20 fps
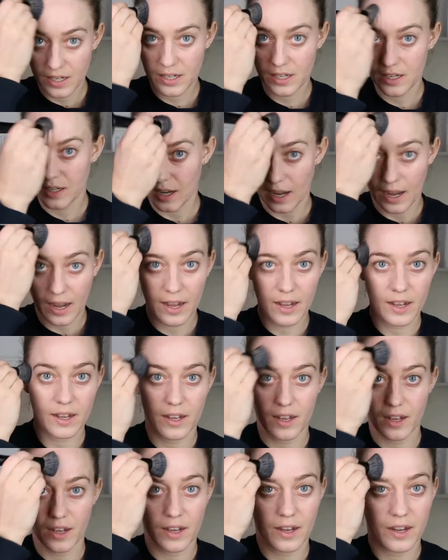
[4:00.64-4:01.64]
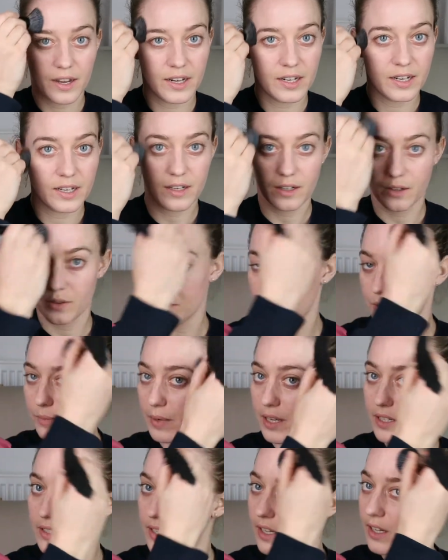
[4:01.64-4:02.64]
Inika
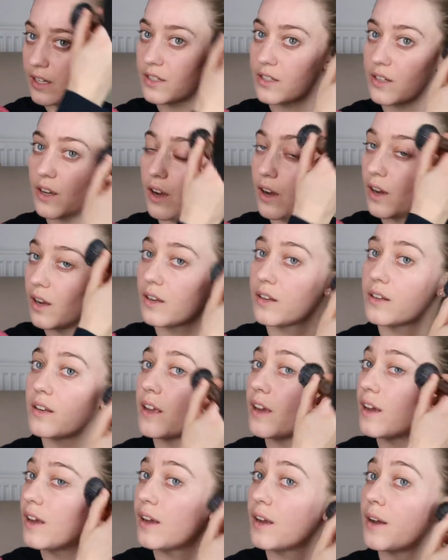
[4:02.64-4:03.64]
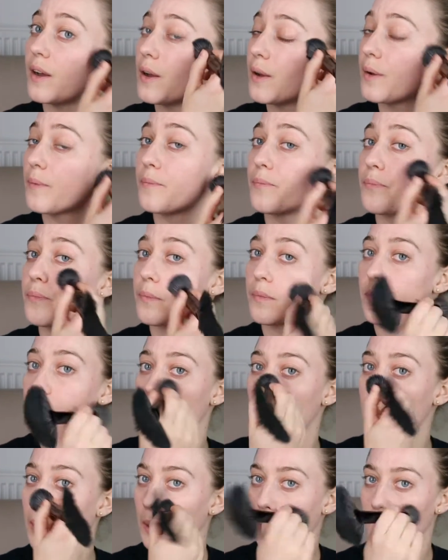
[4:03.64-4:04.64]
Cosmetics on
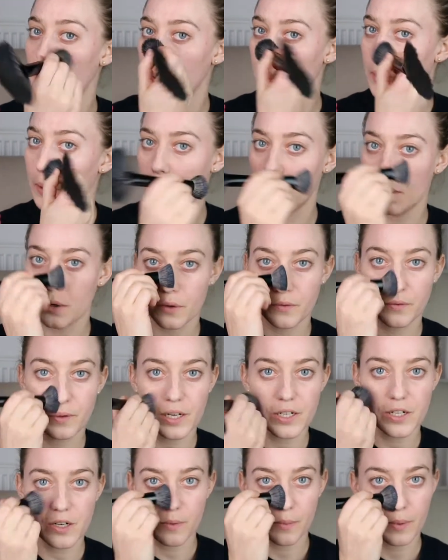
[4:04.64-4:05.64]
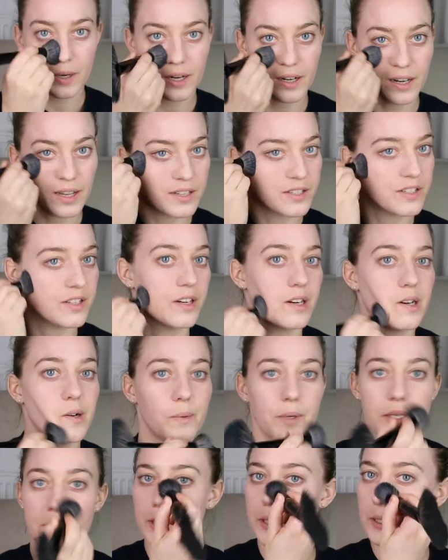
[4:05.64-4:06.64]
New York Fashion Week last year,
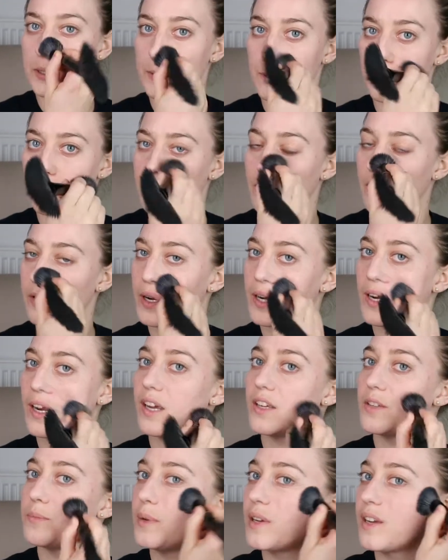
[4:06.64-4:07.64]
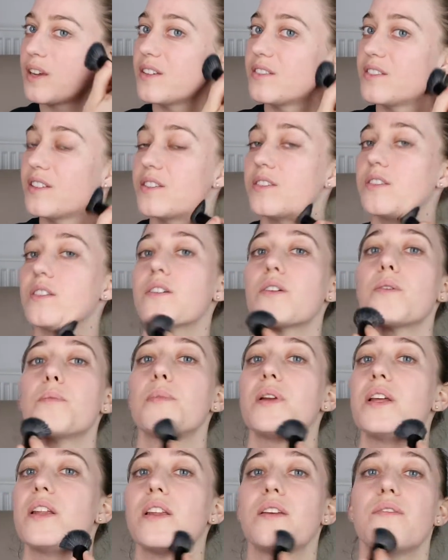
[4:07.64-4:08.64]
which is very nice because it's a
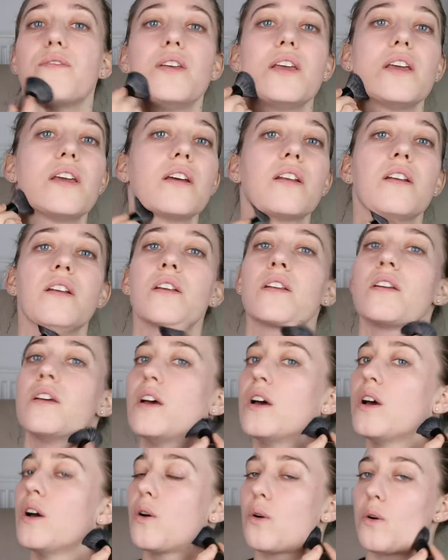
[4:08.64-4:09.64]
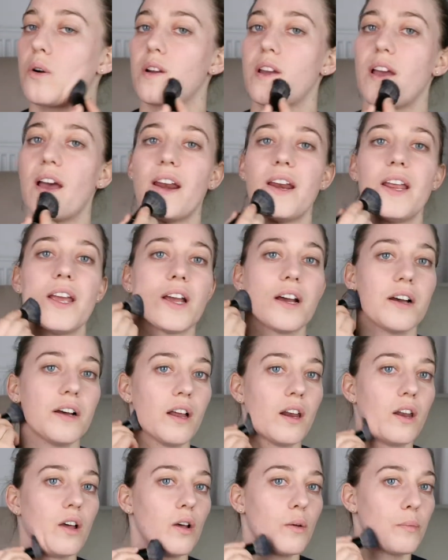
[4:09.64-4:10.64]
completely vegan, organic,
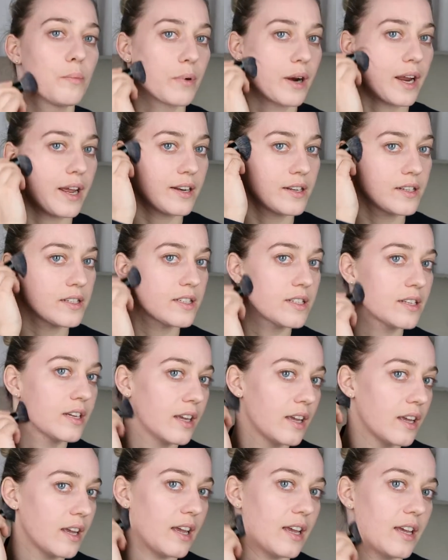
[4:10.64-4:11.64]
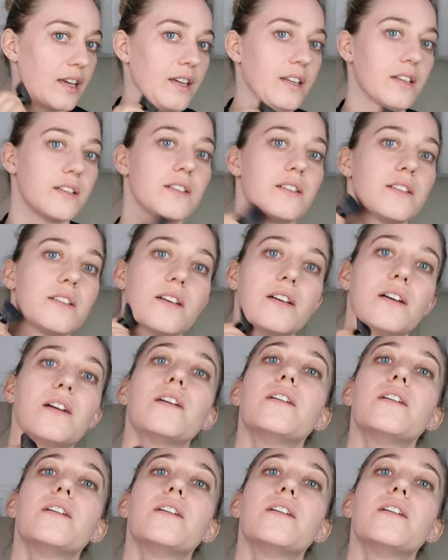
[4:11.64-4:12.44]
halal brand. And